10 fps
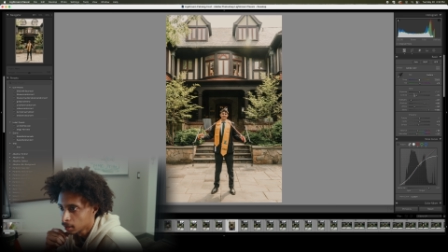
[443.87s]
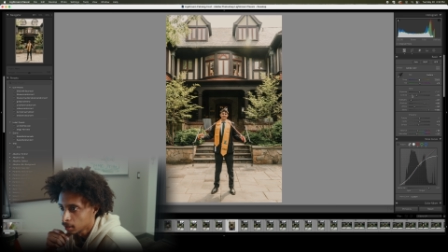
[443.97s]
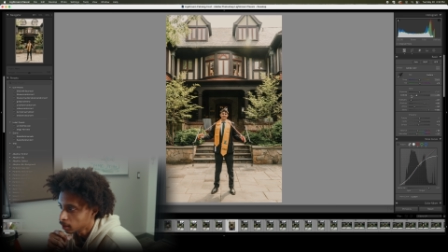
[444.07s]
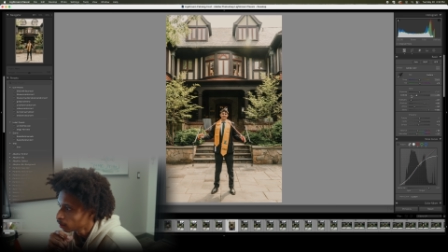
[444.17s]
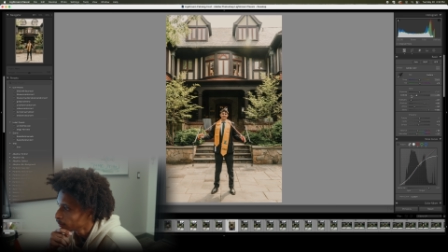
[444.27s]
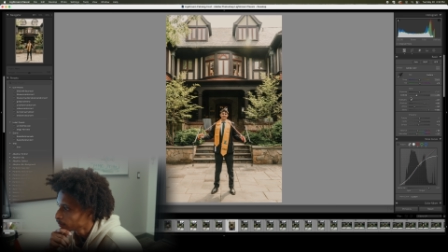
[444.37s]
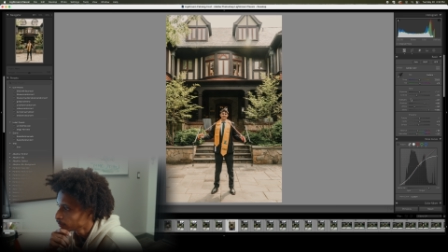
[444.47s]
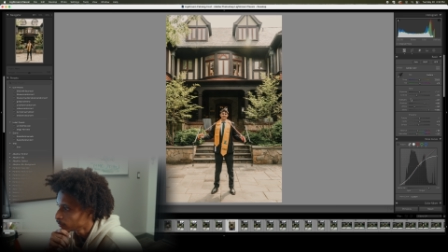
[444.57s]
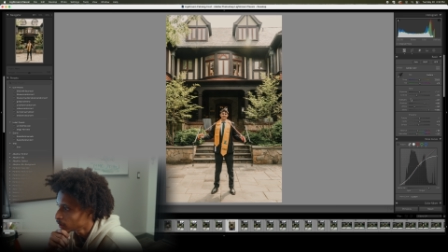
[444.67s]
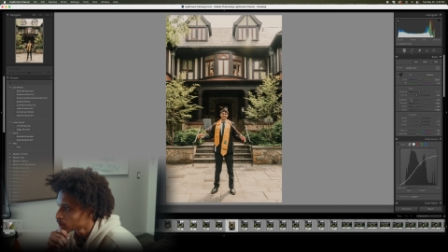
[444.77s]

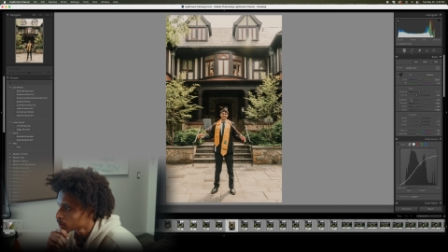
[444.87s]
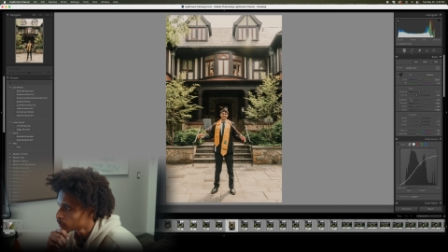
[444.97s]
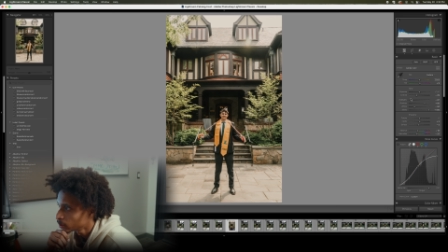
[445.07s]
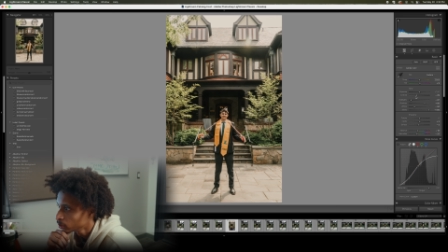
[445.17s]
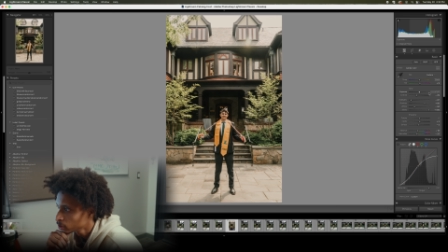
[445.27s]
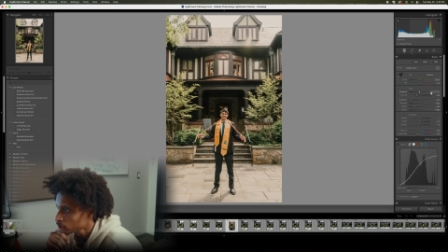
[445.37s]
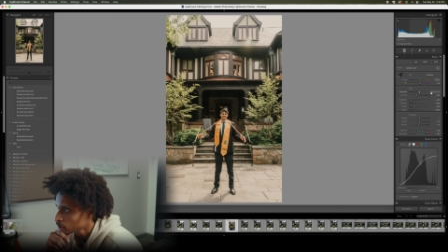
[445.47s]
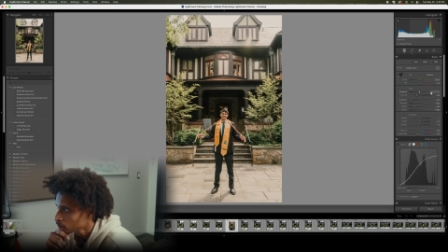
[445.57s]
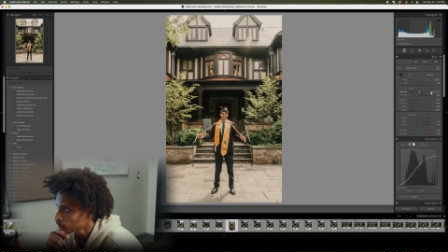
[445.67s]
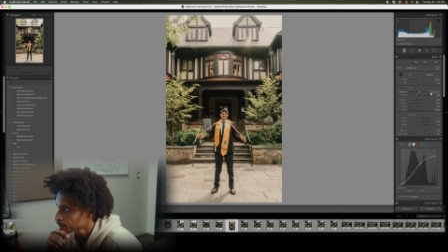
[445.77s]
The
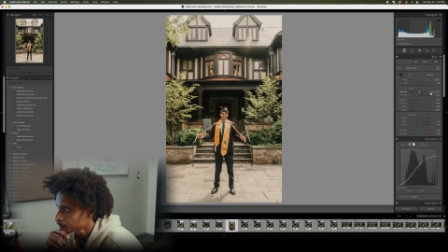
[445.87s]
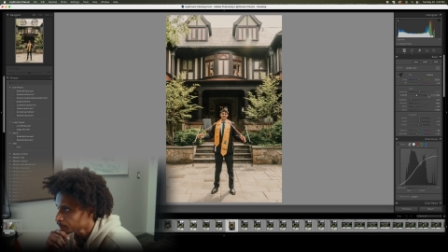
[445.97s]
exposure.